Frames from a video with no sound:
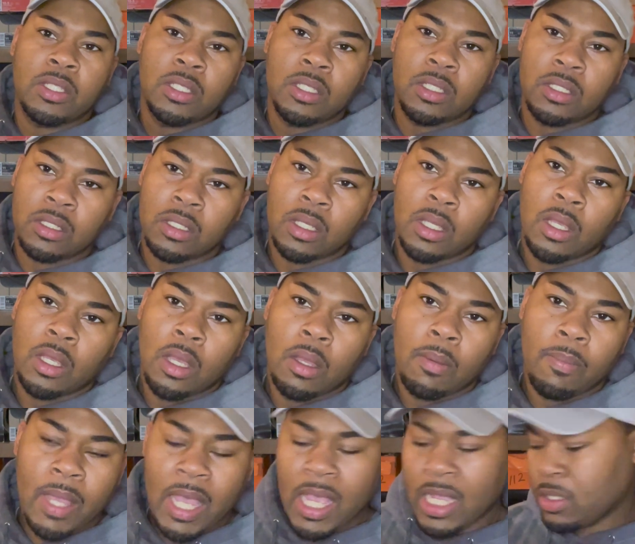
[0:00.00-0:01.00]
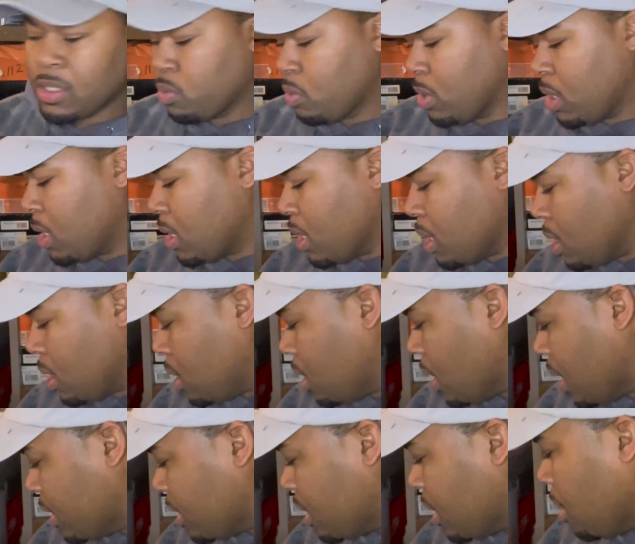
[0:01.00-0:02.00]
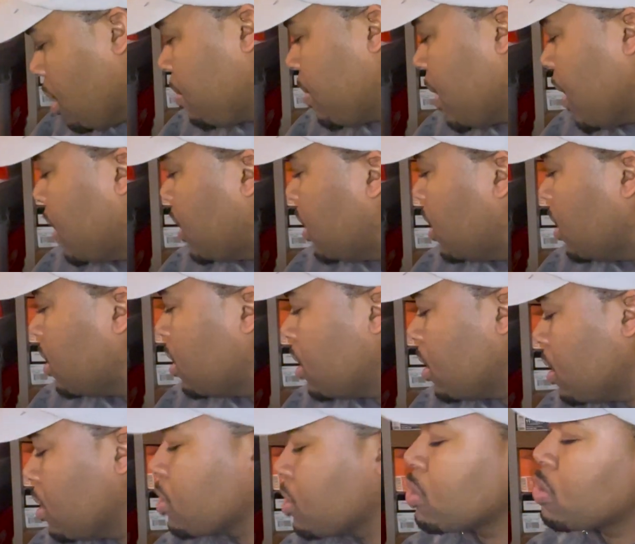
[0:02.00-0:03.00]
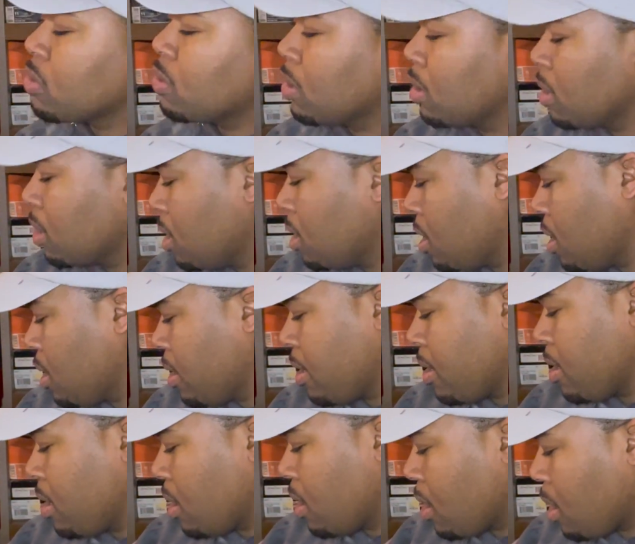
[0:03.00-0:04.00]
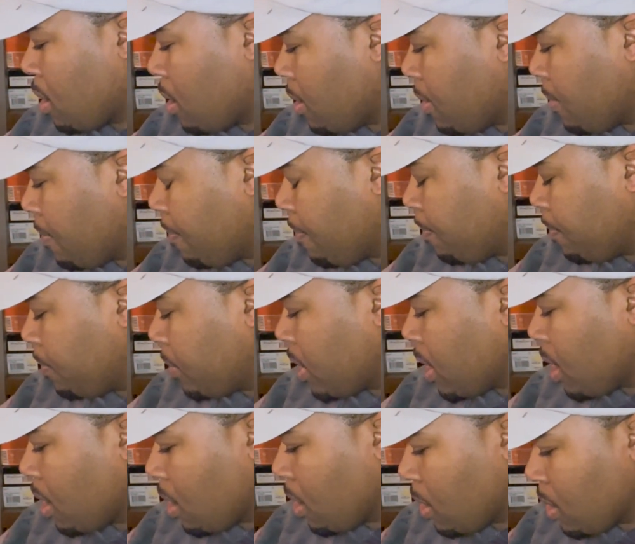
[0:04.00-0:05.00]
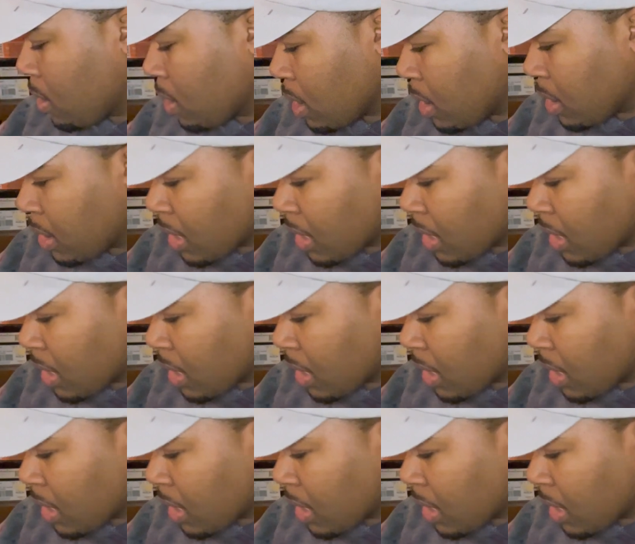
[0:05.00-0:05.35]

this past weekend, and I stopped at the Adidas store there and